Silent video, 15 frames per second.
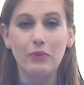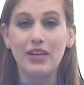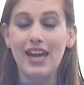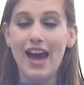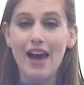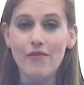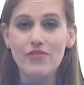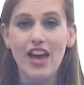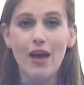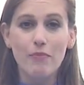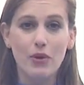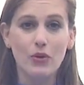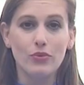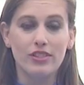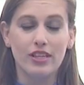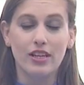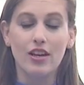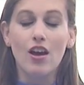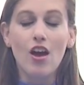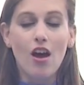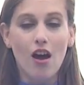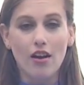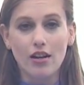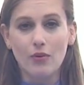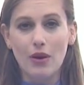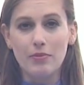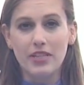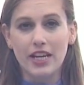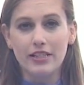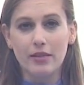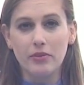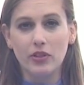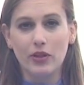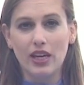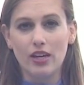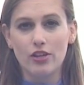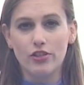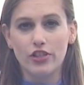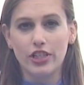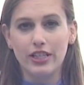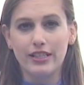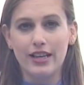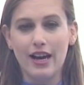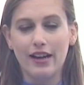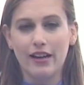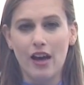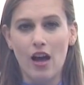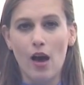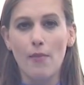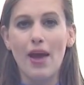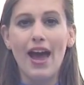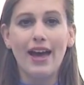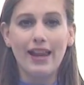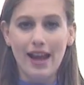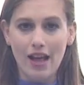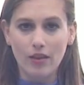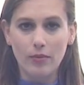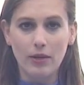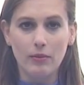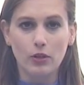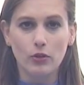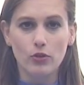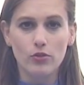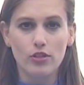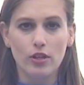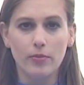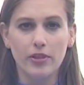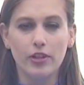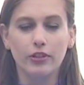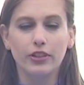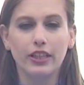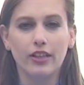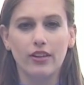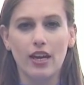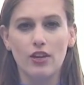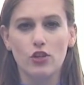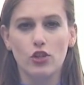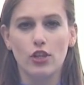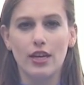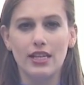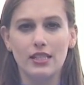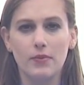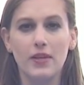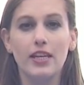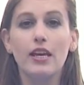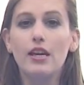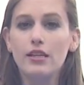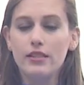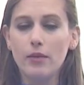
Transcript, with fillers: We have that posted on our website, WKRG.com, at Alabama Cruise Terminal Nicolette Schleisman,